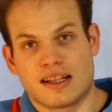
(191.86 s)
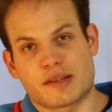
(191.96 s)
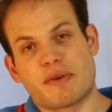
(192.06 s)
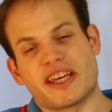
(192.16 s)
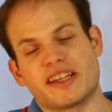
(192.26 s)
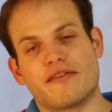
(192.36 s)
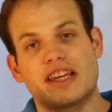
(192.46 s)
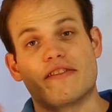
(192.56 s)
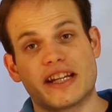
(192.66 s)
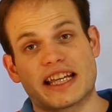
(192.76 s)
Speaking of
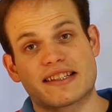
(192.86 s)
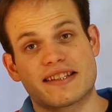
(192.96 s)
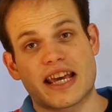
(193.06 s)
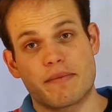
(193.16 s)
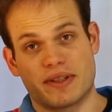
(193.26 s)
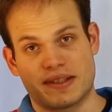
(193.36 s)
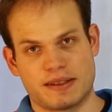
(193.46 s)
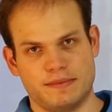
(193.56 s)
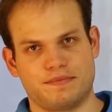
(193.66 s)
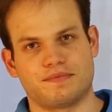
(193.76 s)
evening
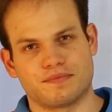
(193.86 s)
entertainment,